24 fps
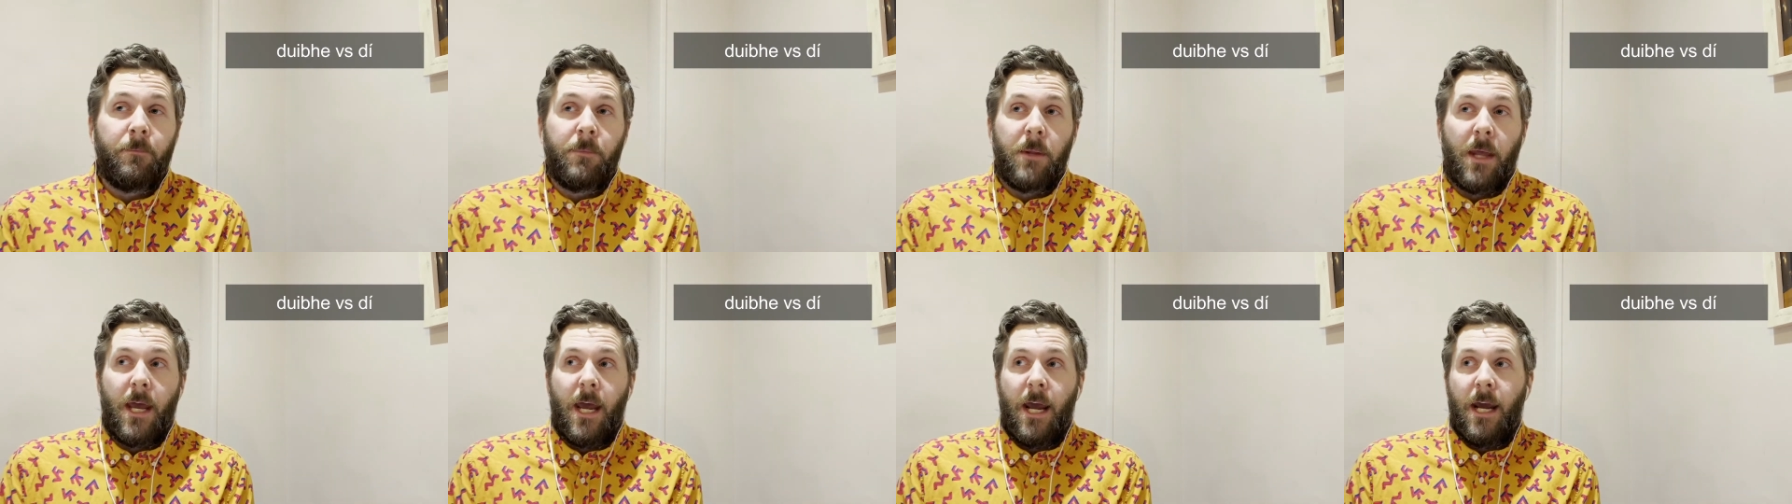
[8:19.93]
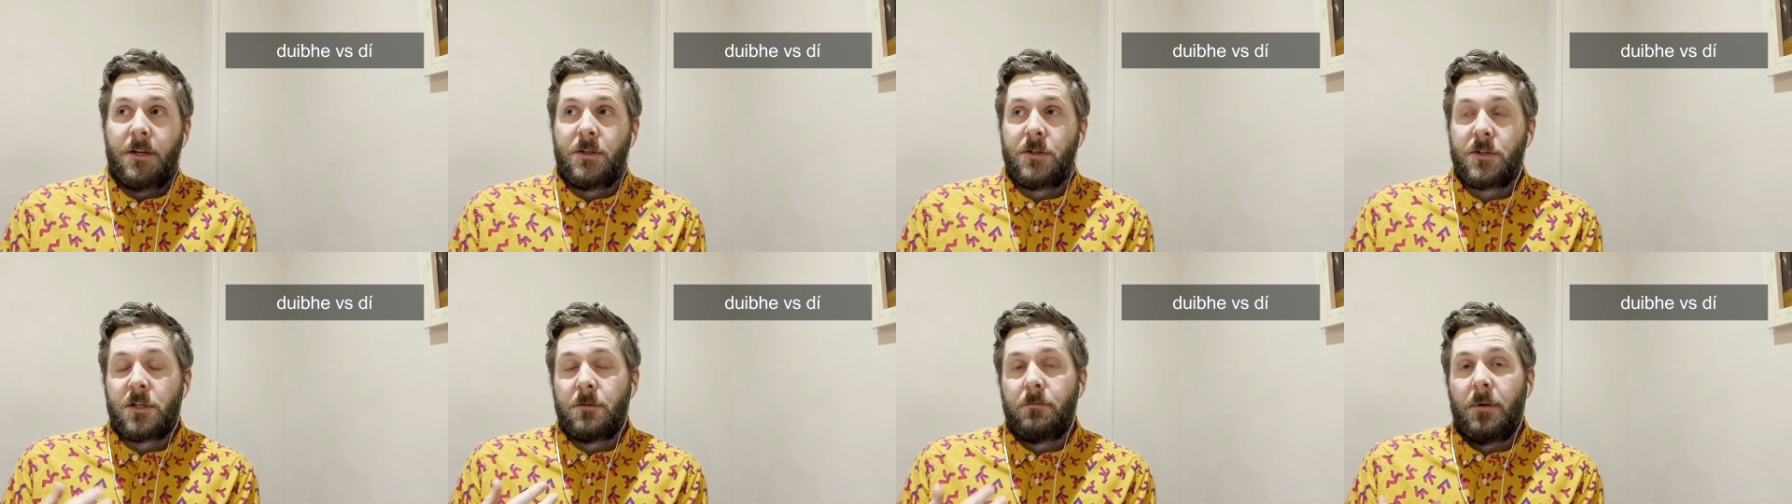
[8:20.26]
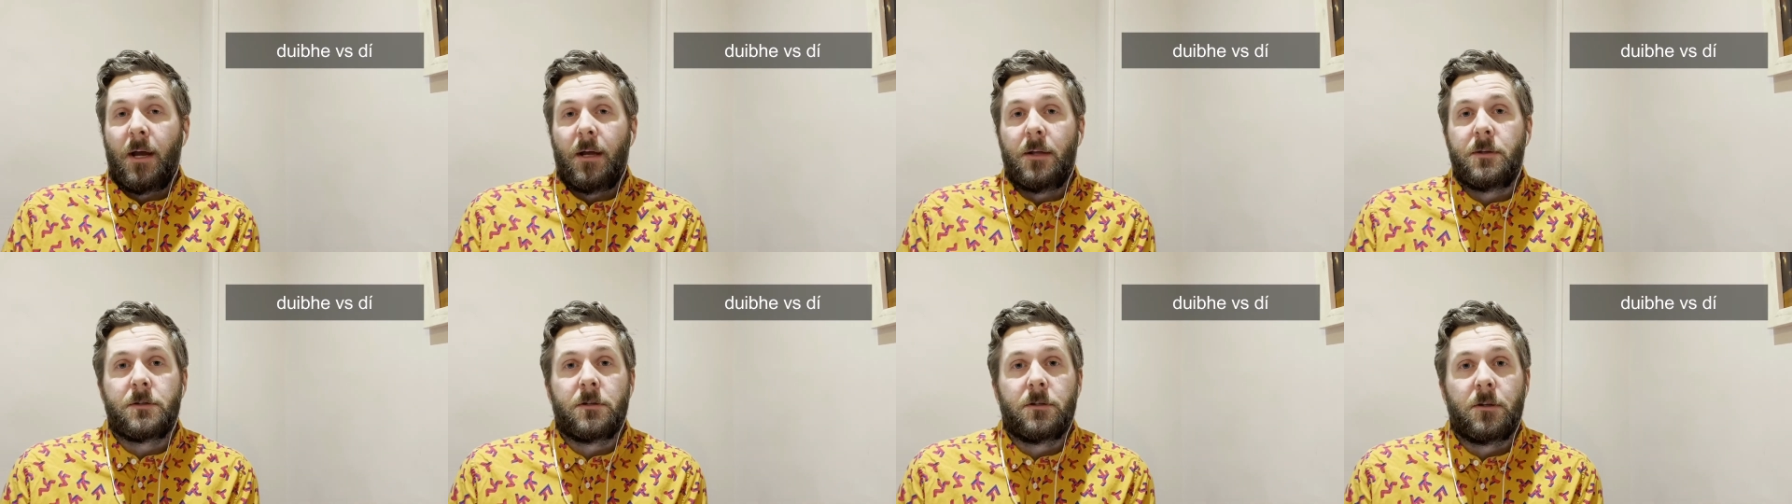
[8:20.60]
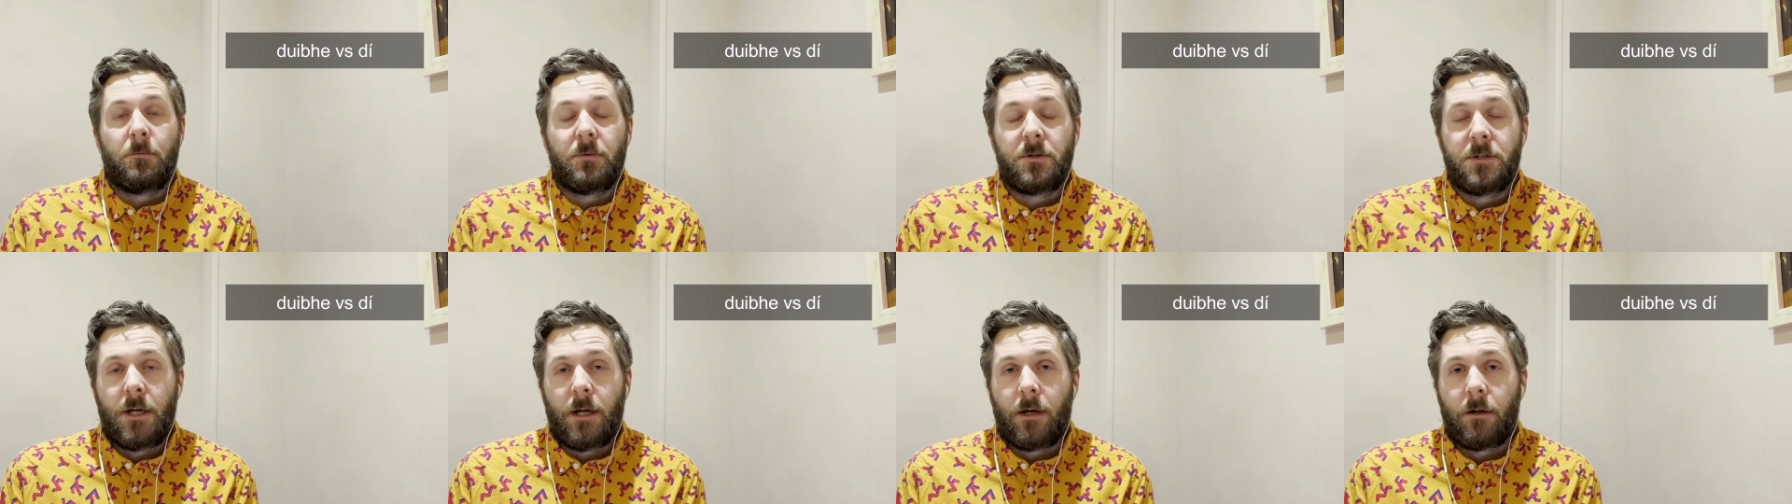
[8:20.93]
It just depends on the
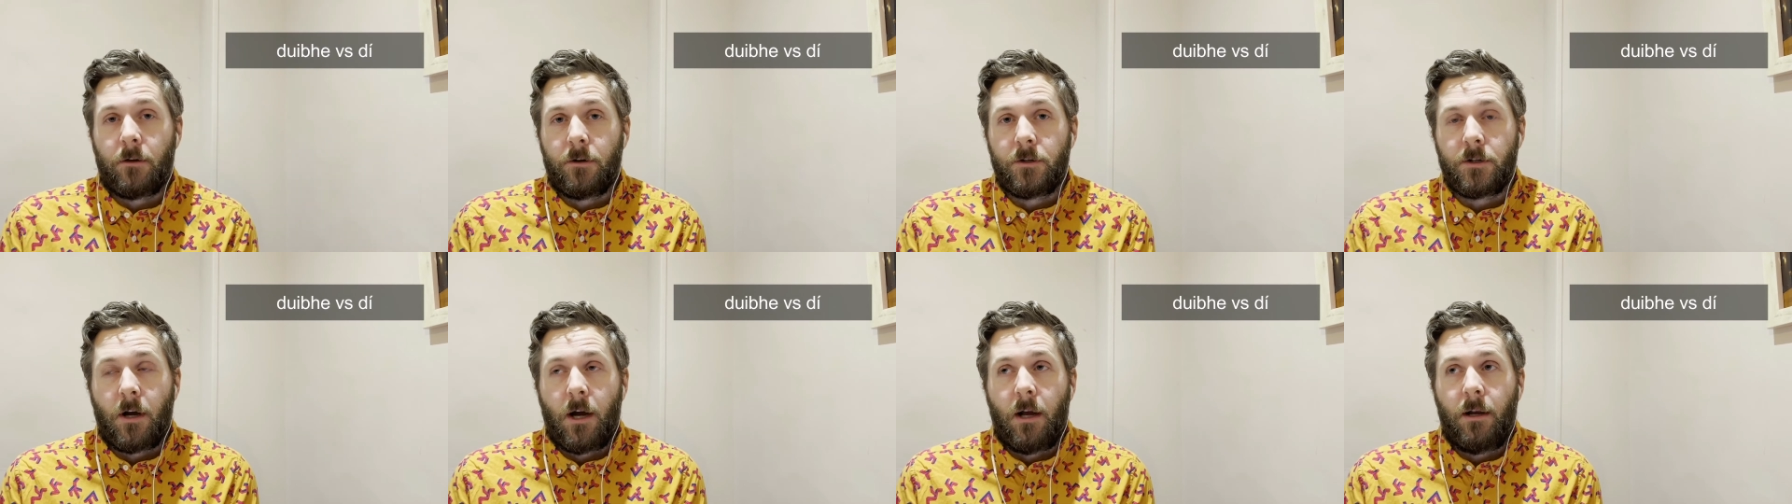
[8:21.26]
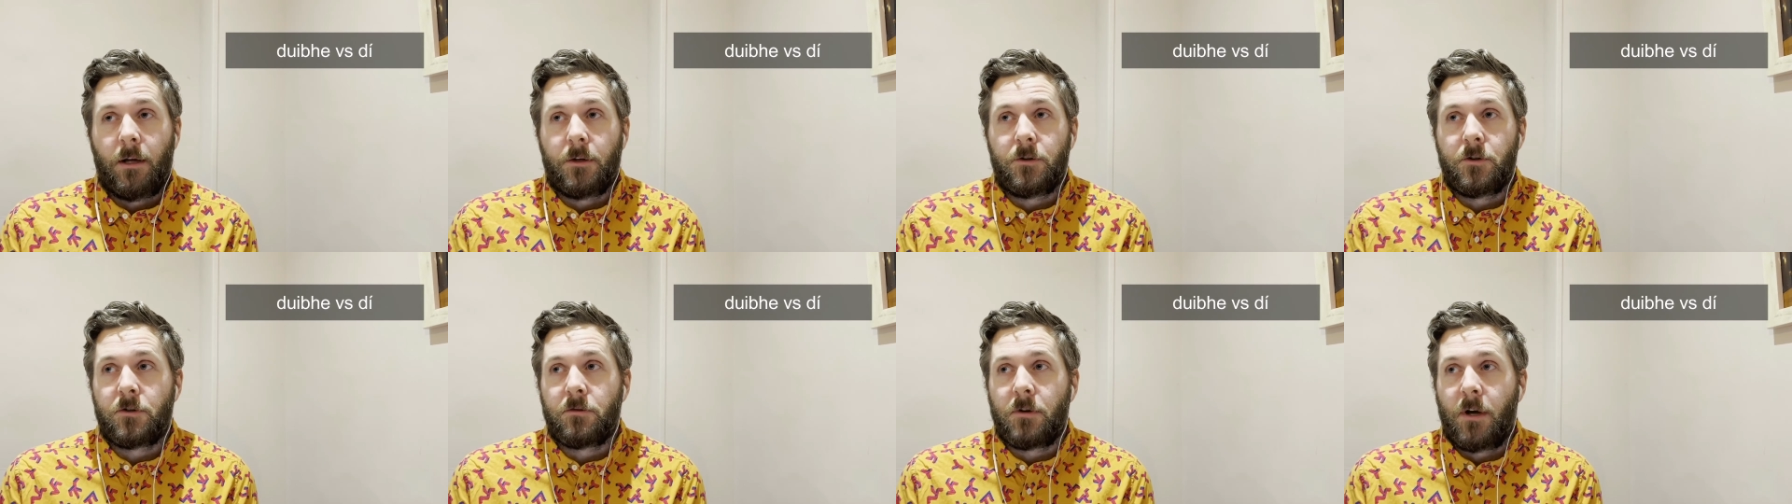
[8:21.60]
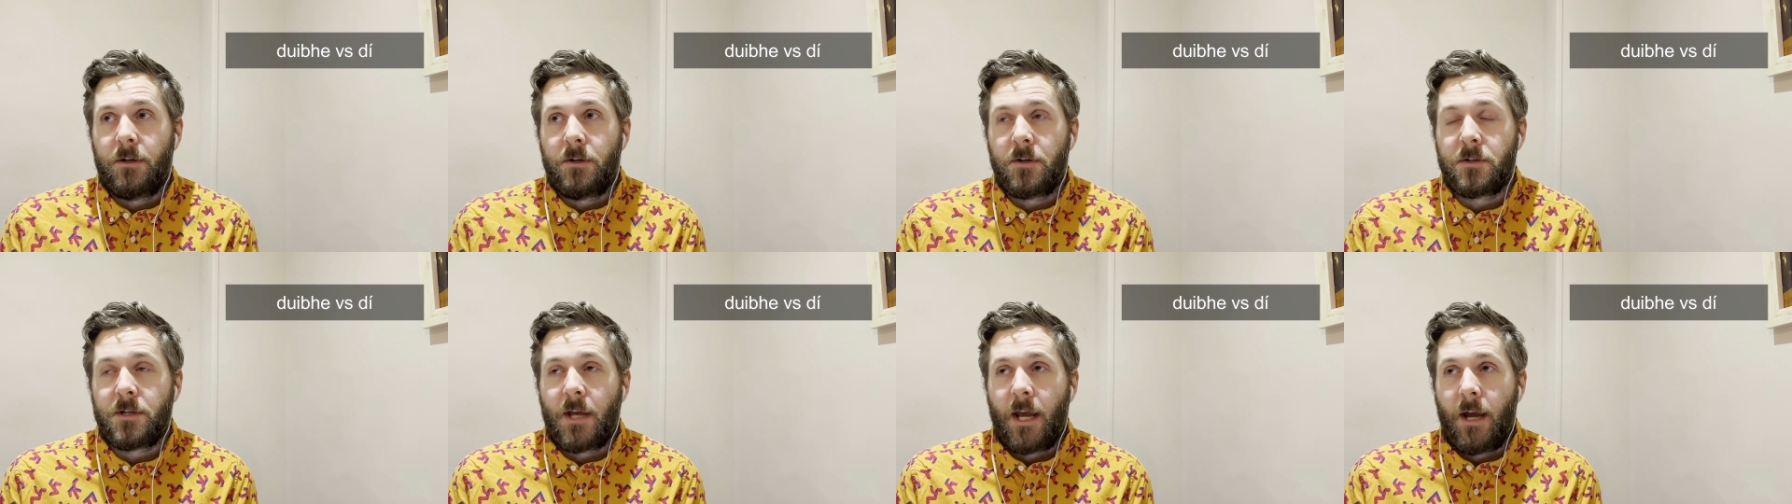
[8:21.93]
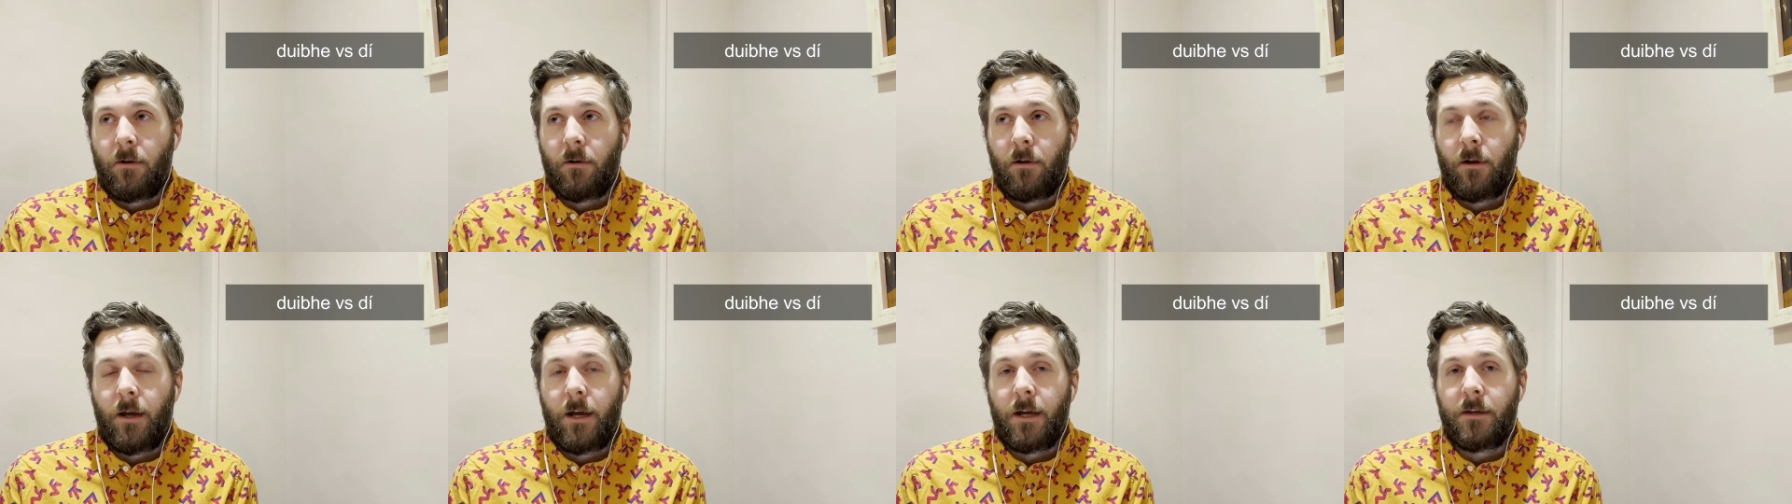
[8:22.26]
particular dialect you're trying to
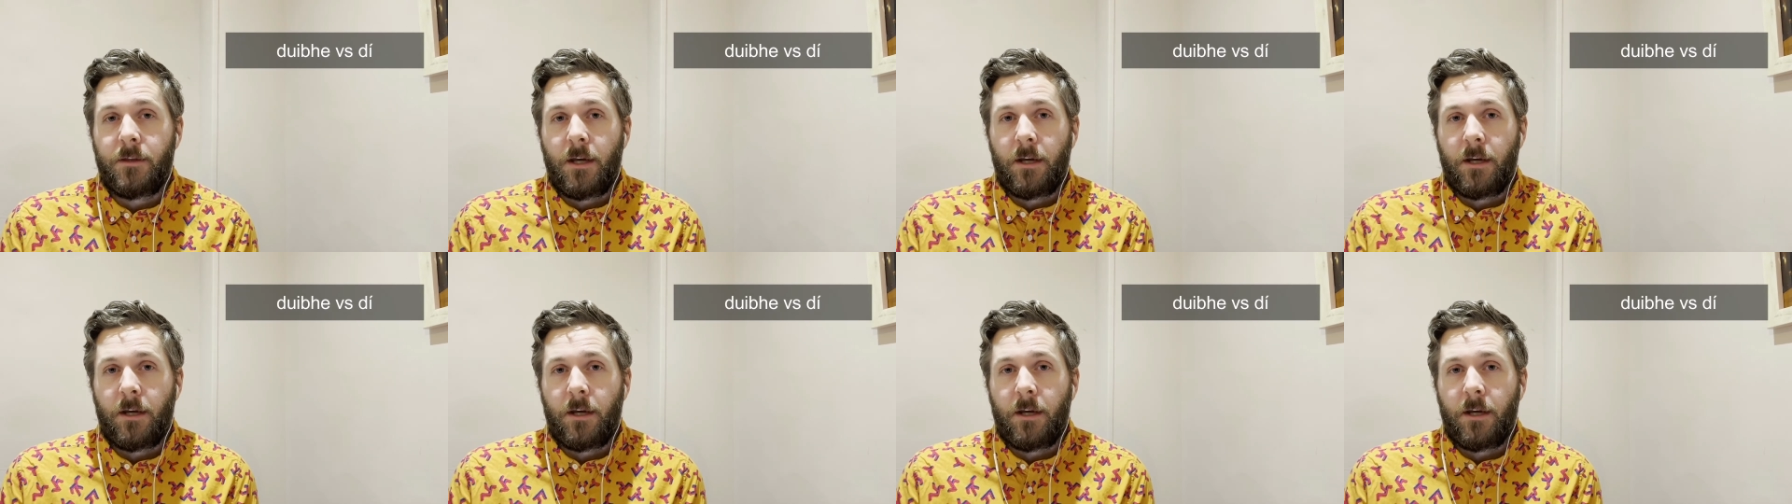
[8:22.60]
sound like.